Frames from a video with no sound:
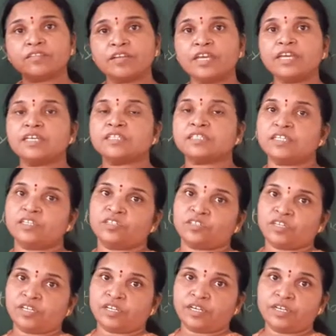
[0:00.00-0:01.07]
three
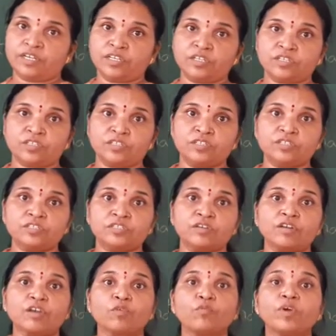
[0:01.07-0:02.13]
essential conditions
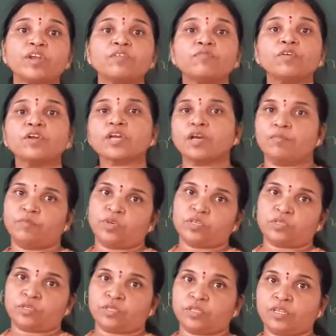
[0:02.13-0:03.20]
required for
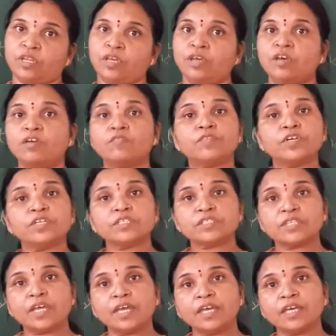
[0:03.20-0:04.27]
combustion.
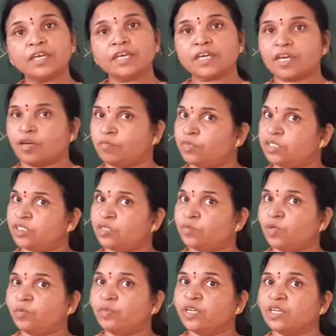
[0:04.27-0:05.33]
First thing,
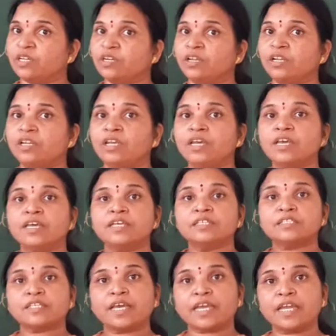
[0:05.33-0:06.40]
combustible material.
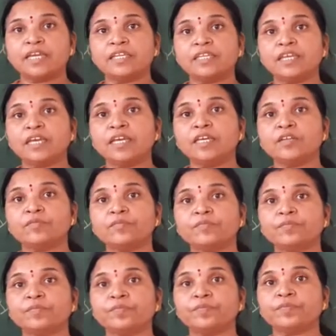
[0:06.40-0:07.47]
Second thing,
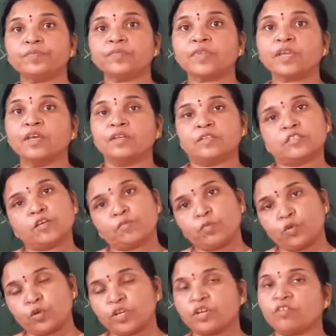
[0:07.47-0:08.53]

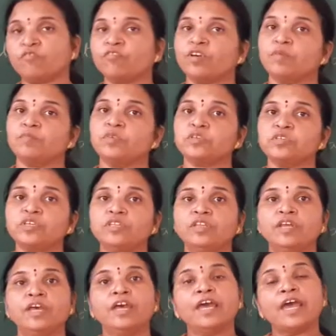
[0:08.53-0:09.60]
supporter of
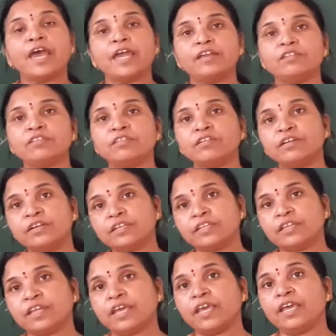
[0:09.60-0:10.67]
combustion. And
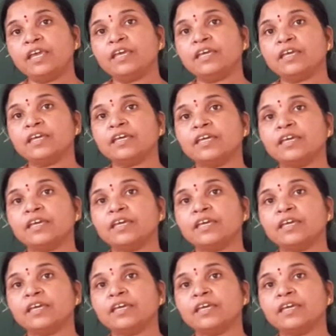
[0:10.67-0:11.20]
third thing,